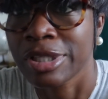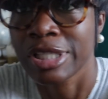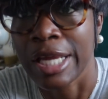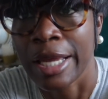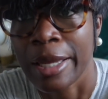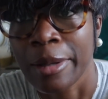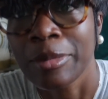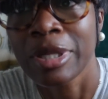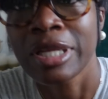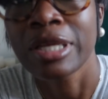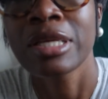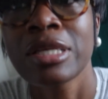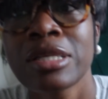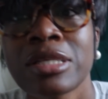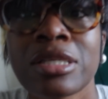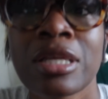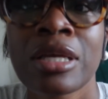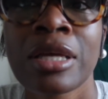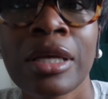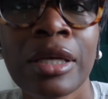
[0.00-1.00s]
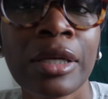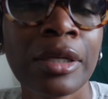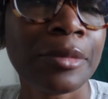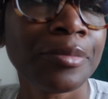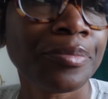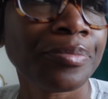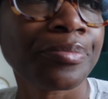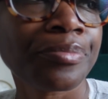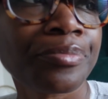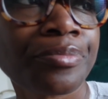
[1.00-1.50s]
Shameless.
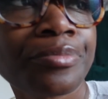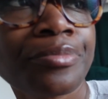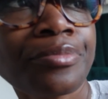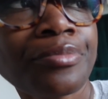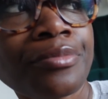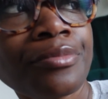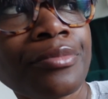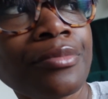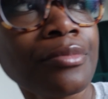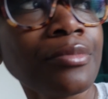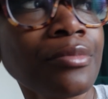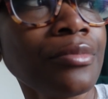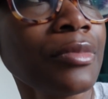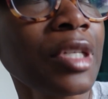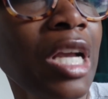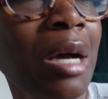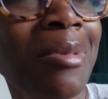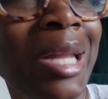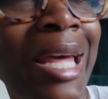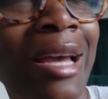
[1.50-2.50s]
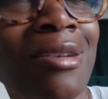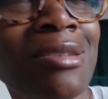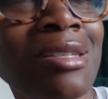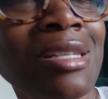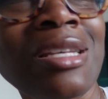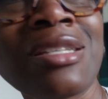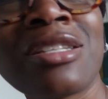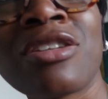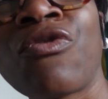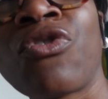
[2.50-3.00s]
I'm like on
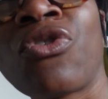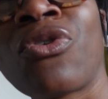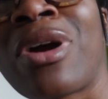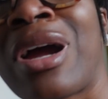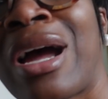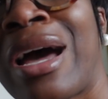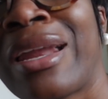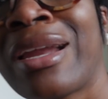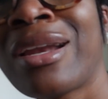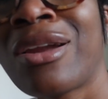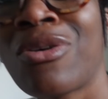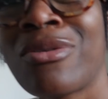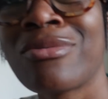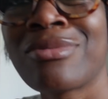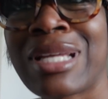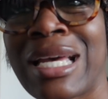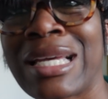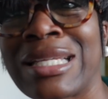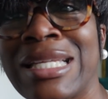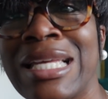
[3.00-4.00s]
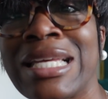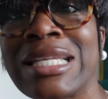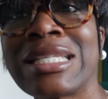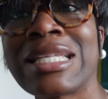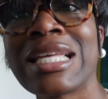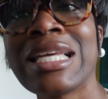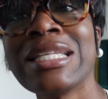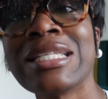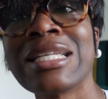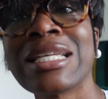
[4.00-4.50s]
season four. I didn't know it was like 10
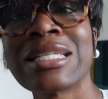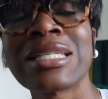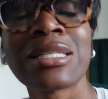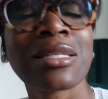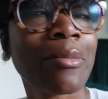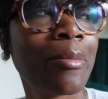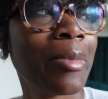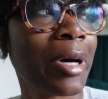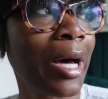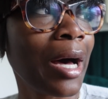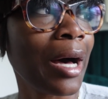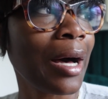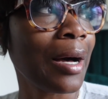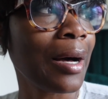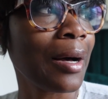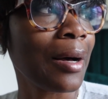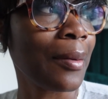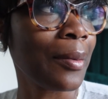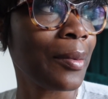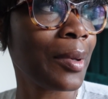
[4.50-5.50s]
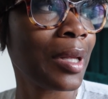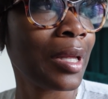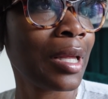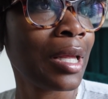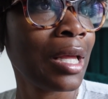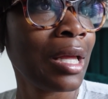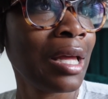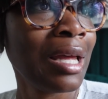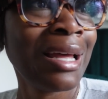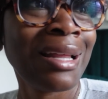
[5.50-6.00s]
seasons, but um,
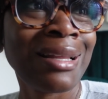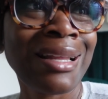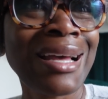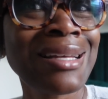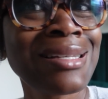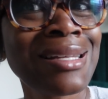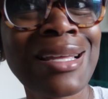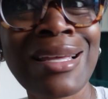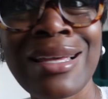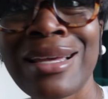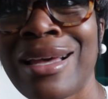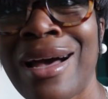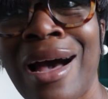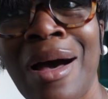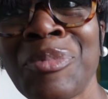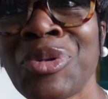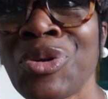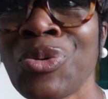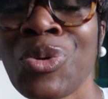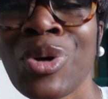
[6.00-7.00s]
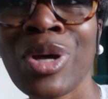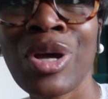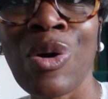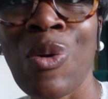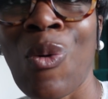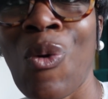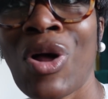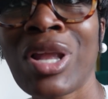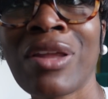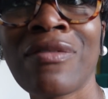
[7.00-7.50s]
that's it. I'm
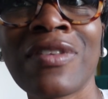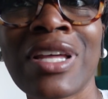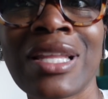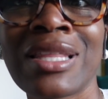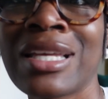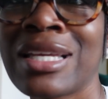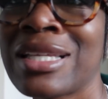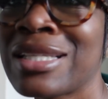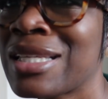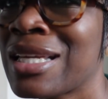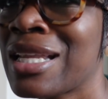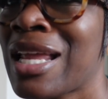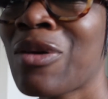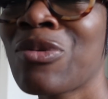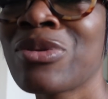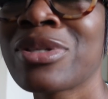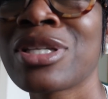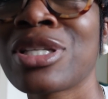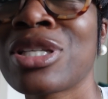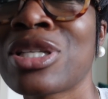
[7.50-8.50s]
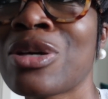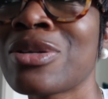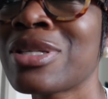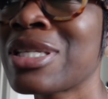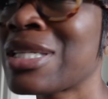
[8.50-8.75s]
doing all of nothing. Today was a slow